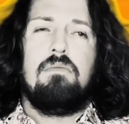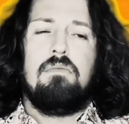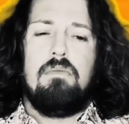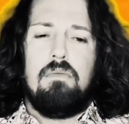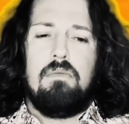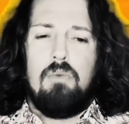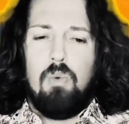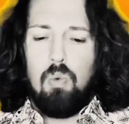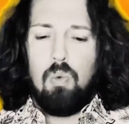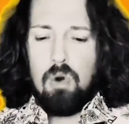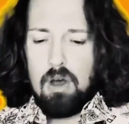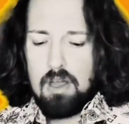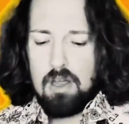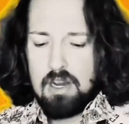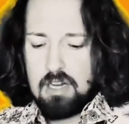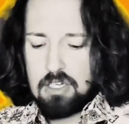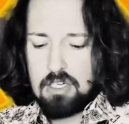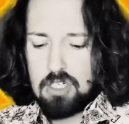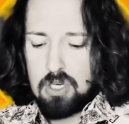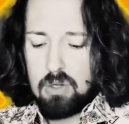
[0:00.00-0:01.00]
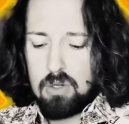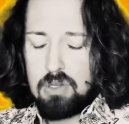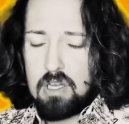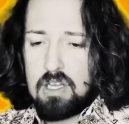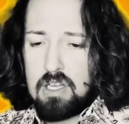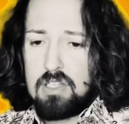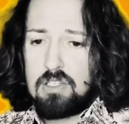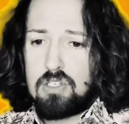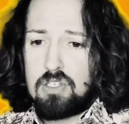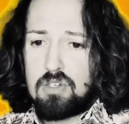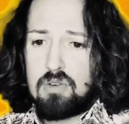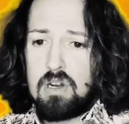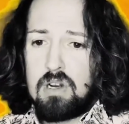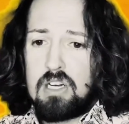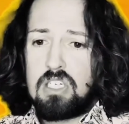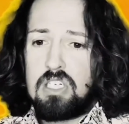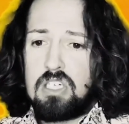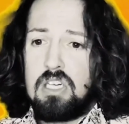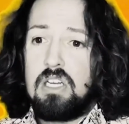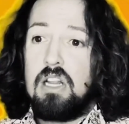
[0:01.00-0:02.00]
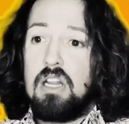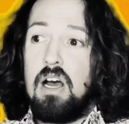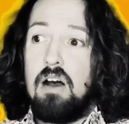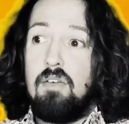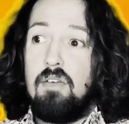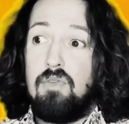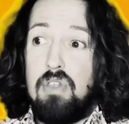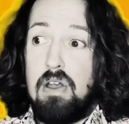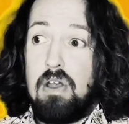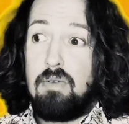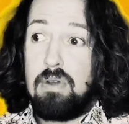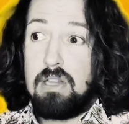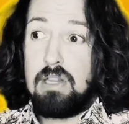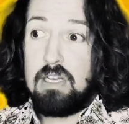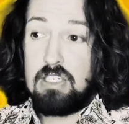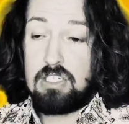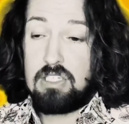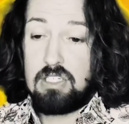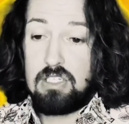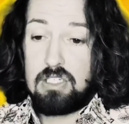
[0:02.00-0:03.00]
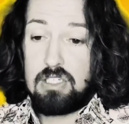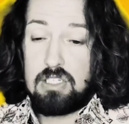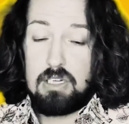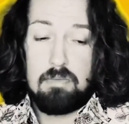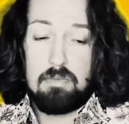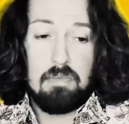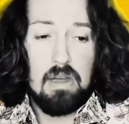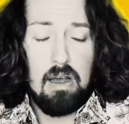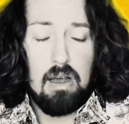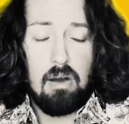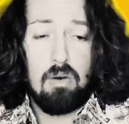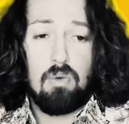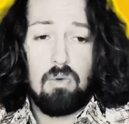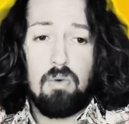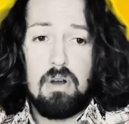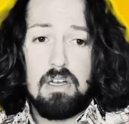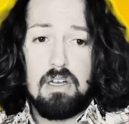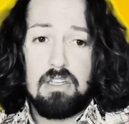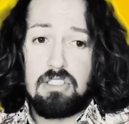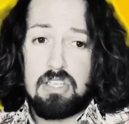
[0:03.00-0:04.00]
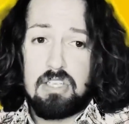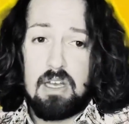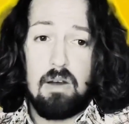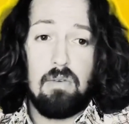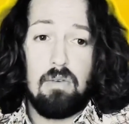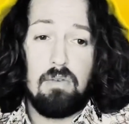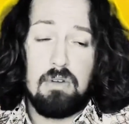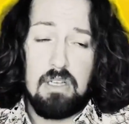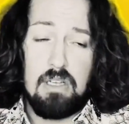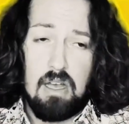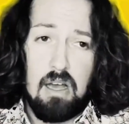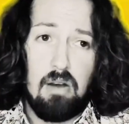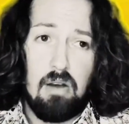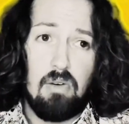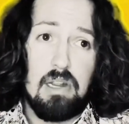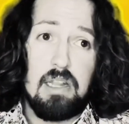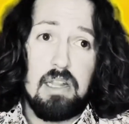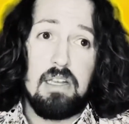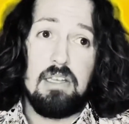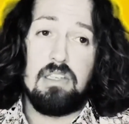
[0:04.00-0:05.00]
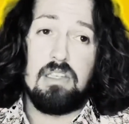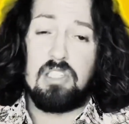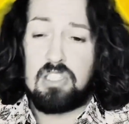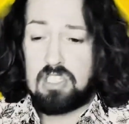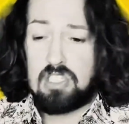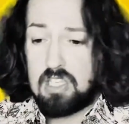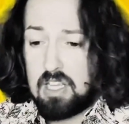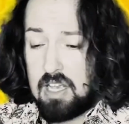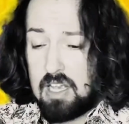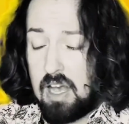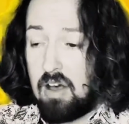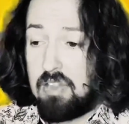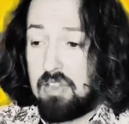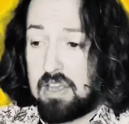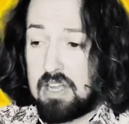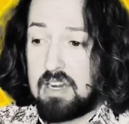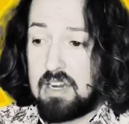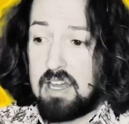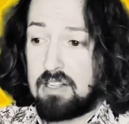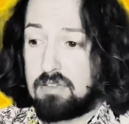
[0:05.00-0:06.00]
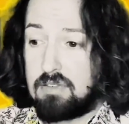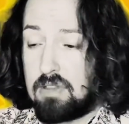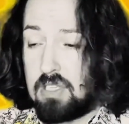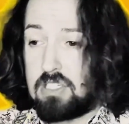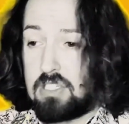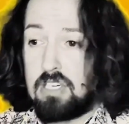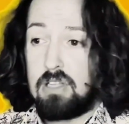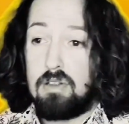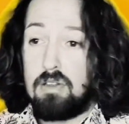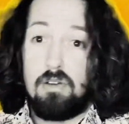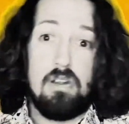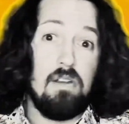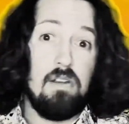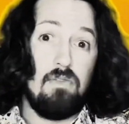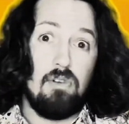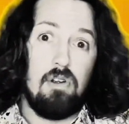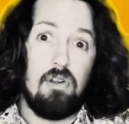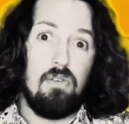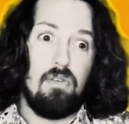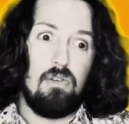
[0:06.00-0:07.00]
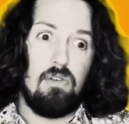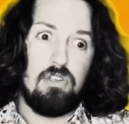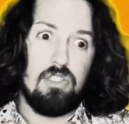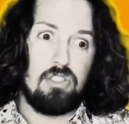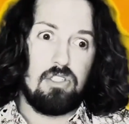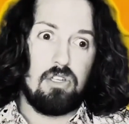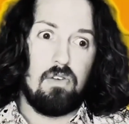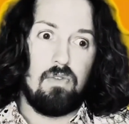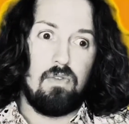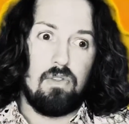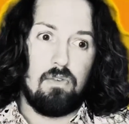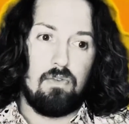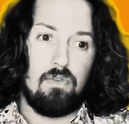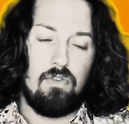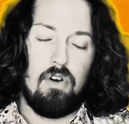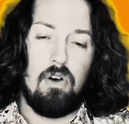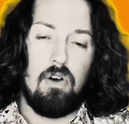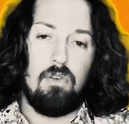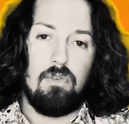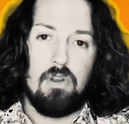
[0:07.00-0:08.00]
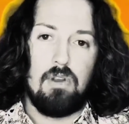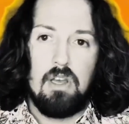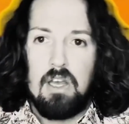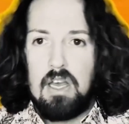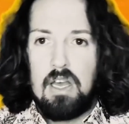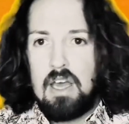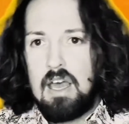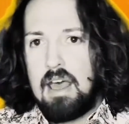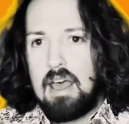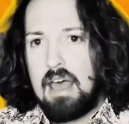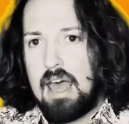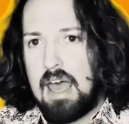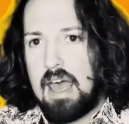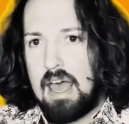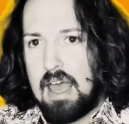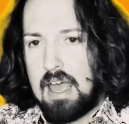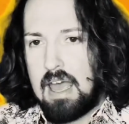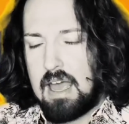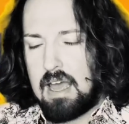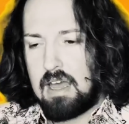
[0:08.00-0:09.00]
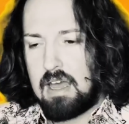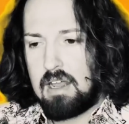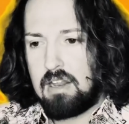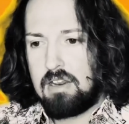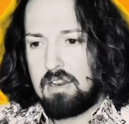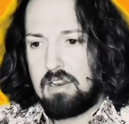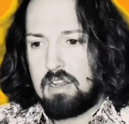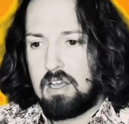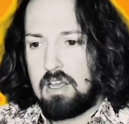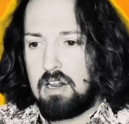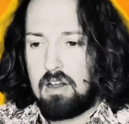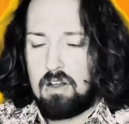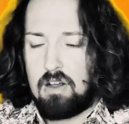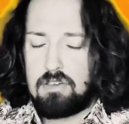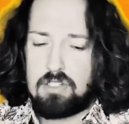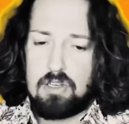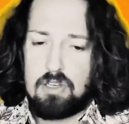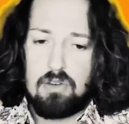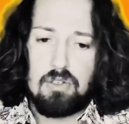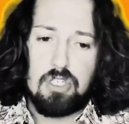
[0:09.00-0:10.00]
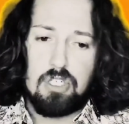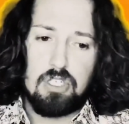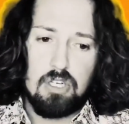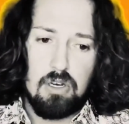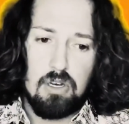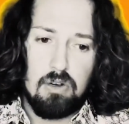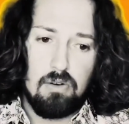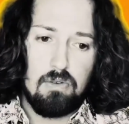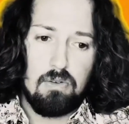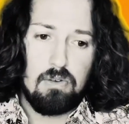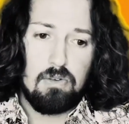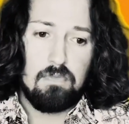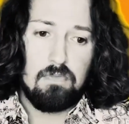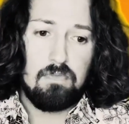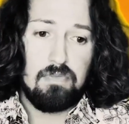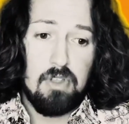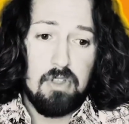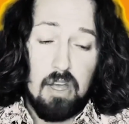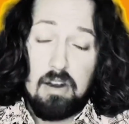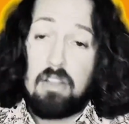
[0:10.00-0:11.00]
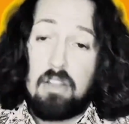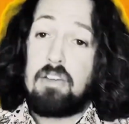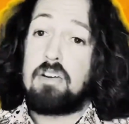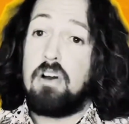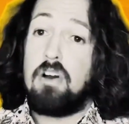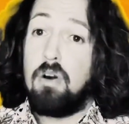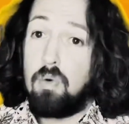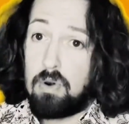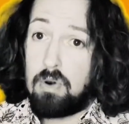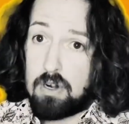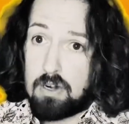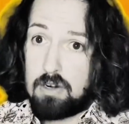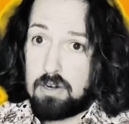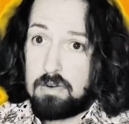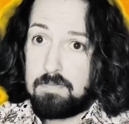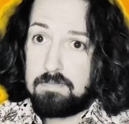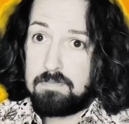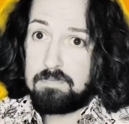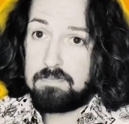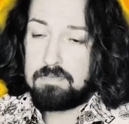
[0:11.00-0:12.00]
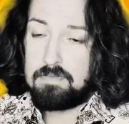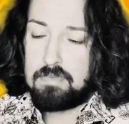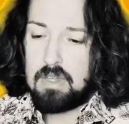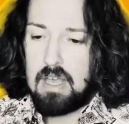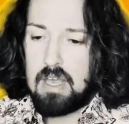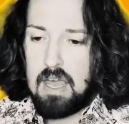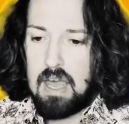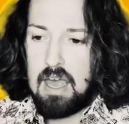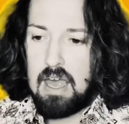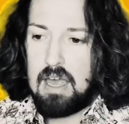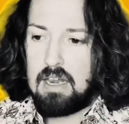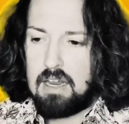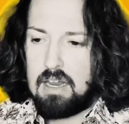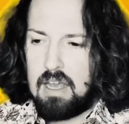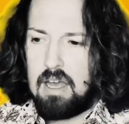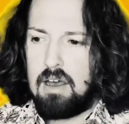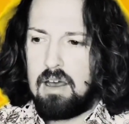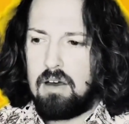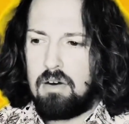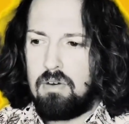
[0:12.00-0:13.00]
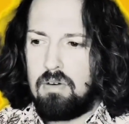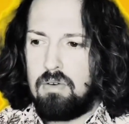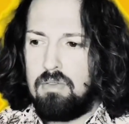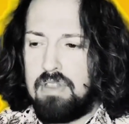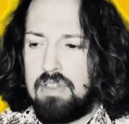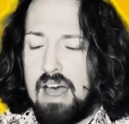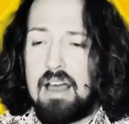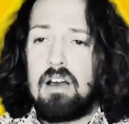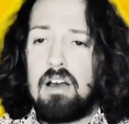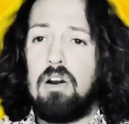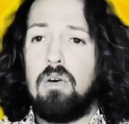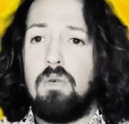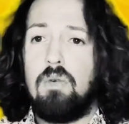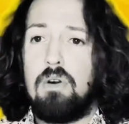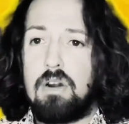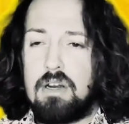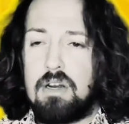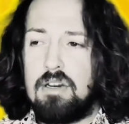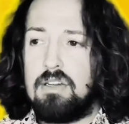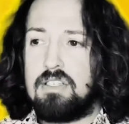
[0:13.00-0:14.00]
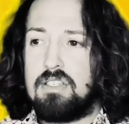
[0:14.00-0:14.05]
one, it showed the construction of their relationship, how it was, how it is, how they connect with each other, even just over the phone. And it also showed another coworker, and how that coworker is